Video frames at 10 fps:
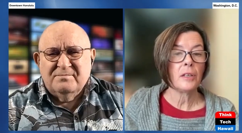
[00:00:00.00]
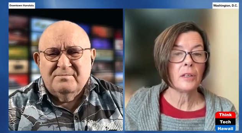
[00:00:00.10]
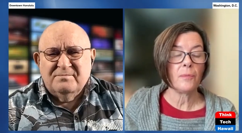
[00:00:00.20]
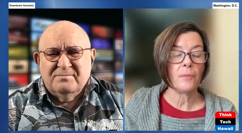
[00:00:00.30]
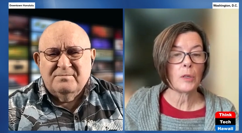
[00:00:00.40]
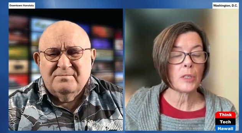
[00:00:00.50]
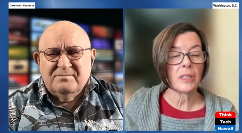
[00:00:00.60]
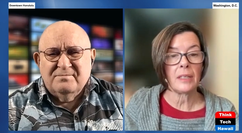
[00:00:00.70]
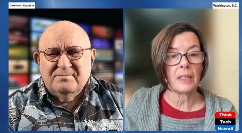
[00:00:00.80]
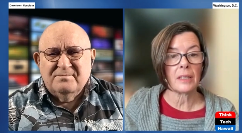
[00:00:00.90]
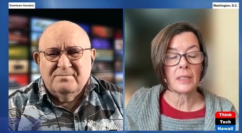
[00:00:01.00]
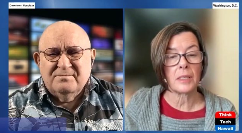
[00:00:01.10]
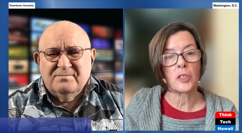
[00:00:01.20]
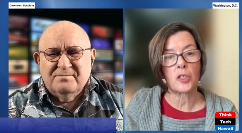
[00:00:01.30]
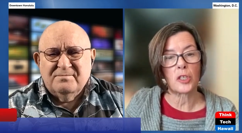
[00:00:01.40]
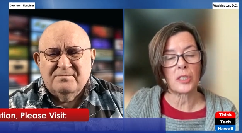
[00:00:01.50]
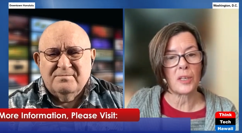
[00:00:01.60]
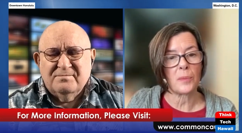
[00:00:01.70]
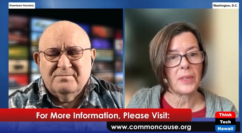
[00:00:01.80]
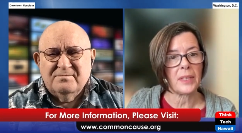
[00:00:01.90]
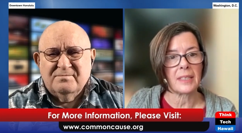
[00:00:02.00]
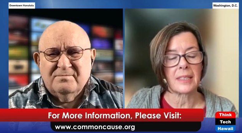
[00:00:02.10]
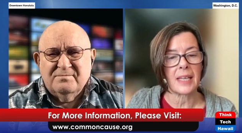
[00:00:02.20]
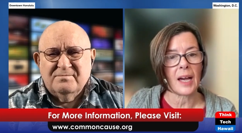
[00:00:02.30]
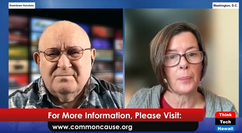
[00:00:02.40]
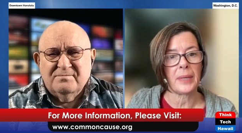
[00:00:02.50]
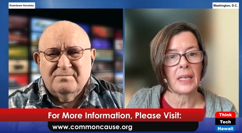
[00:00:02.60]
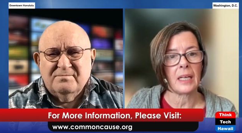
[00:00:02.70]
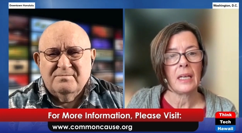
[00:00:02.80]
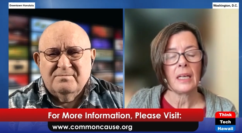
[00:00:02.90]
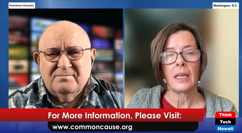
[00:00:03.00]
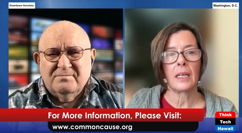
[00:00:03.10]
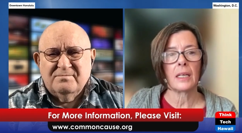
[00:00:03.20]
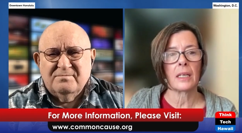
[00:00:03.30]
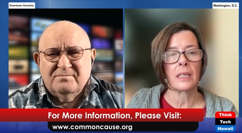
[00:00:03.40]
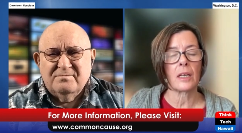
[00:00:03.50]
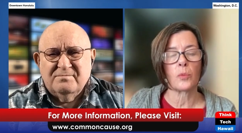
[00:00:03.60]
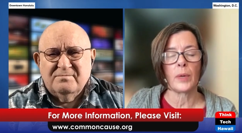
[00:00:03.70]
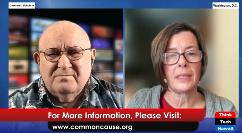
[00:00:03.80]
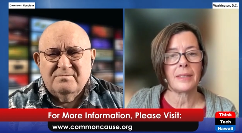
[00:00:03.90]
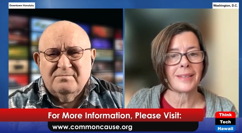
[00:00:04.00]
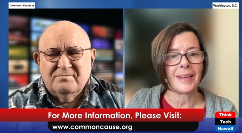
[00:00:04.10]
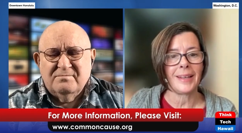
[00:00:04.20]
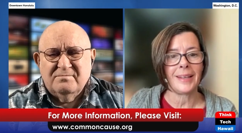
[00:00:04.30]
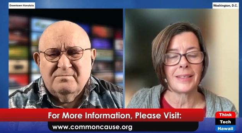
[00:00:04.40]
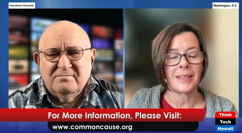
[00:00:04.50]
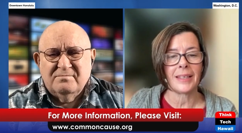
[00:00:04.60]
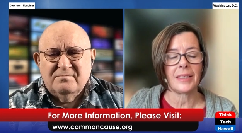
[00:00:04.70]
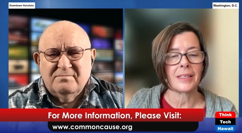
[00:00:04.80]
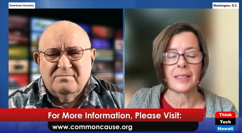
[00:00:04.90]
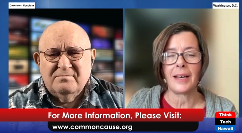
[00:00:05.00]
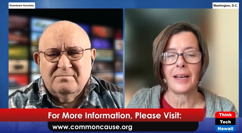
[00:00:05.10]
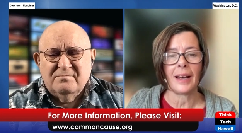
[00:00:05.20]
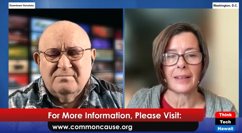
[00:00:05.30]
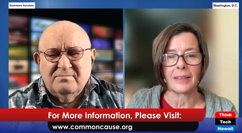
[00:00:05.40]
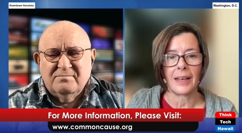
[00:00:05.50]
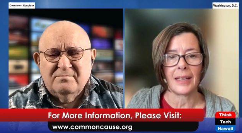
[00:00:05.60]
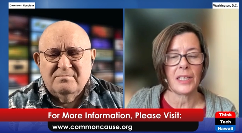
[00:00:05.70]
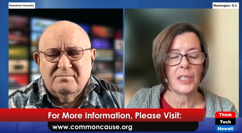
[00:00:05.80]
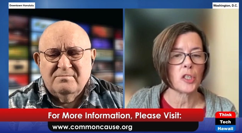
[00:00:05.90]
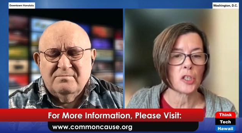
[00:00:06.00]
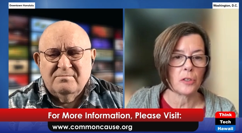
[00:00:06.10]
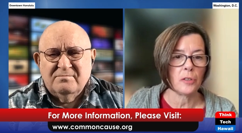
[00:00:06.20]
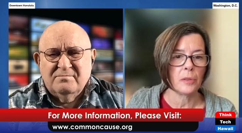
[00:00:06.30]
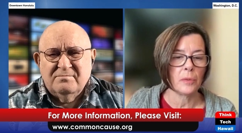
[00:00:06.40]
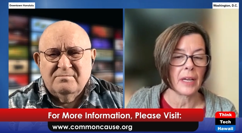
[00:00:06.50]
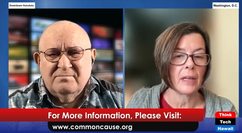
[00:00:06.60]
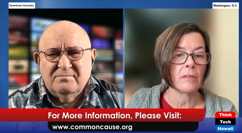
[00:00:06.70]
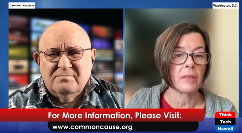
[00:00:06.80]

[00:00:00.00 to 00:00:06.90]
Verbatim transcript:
Speaker 1: you know, folks think that this is just something that's happening in red states, and it's not. I can assure you they